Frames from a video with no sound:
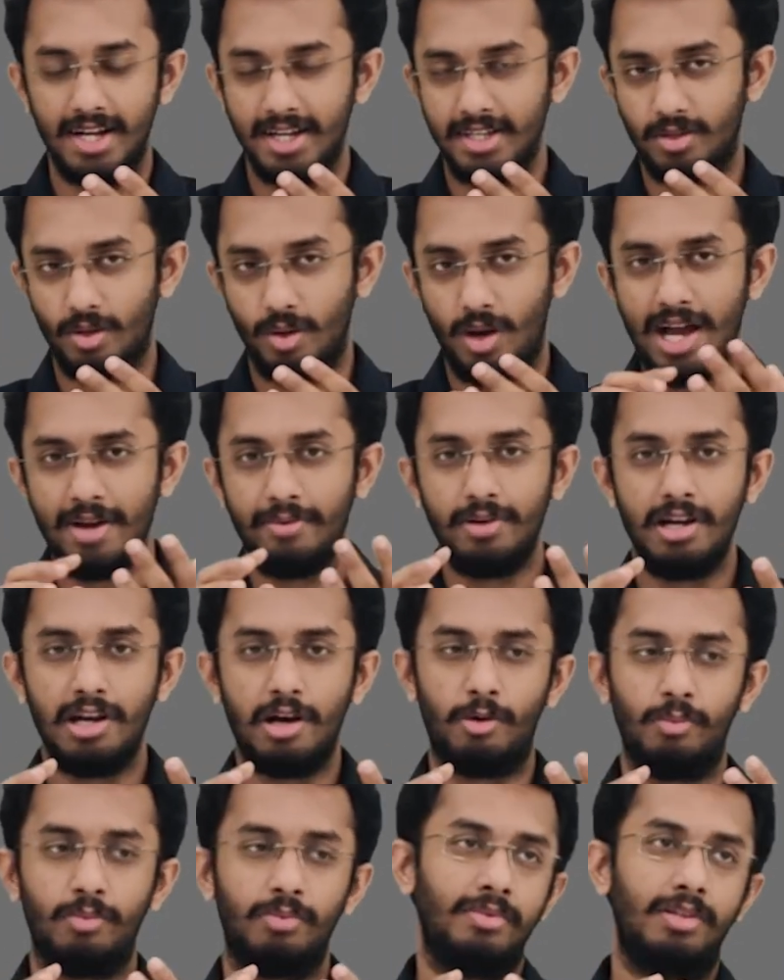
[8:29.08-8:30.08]
So a
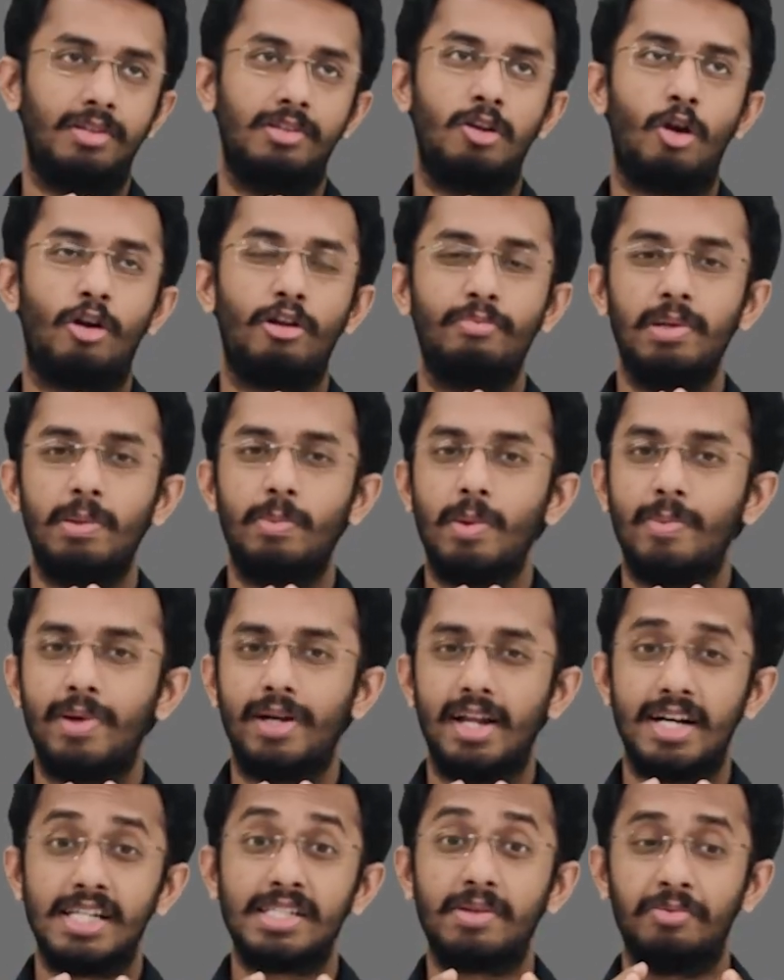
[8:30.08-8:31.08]
lot of people
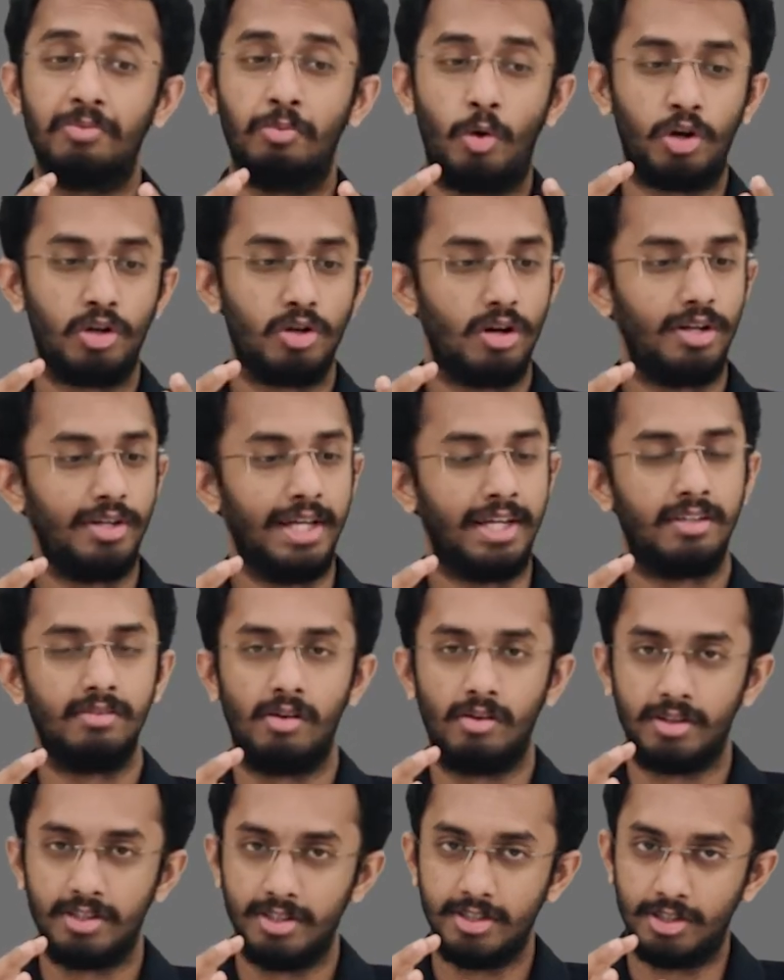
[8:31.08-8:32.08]
might ask me, what all
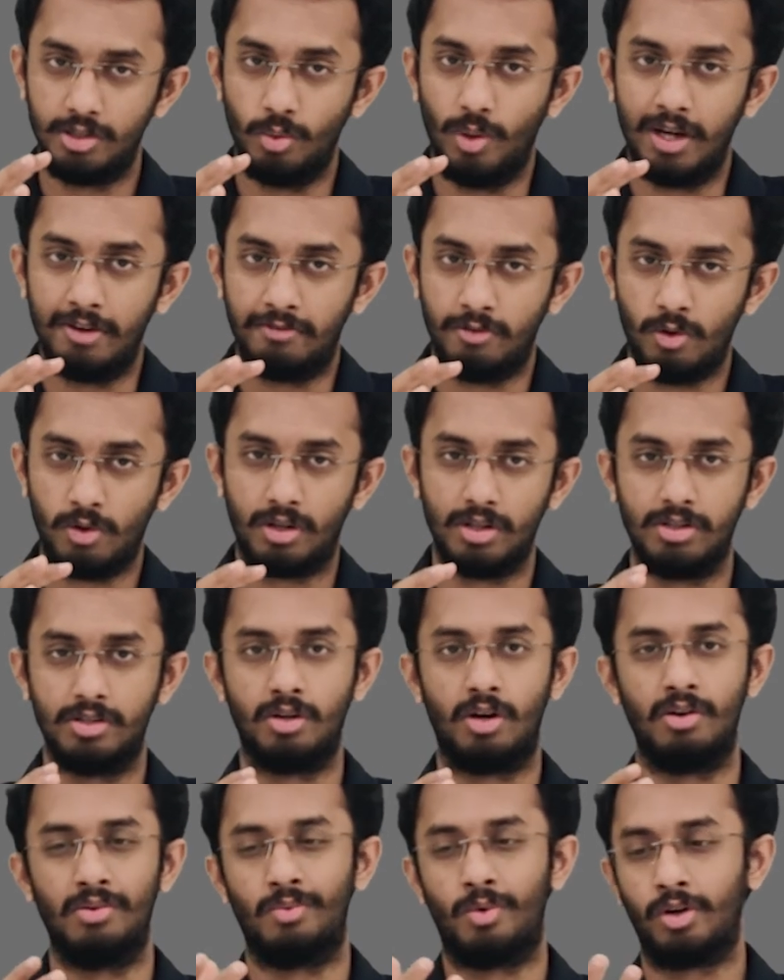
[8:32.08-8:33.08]
technologies do I focus
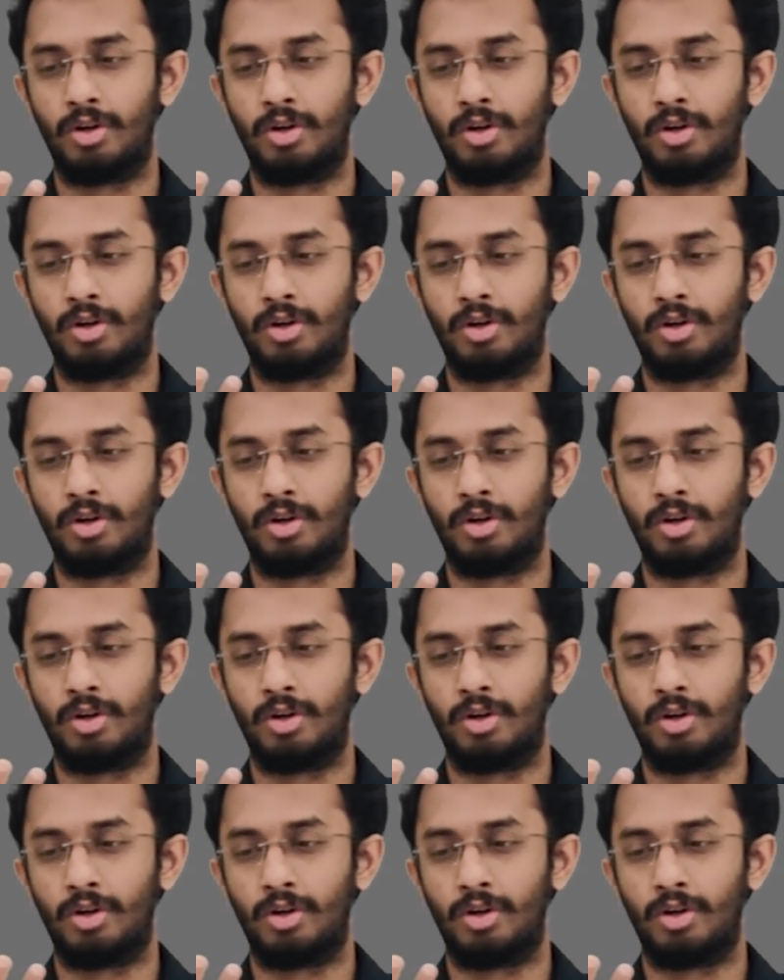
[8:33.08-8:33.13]
on?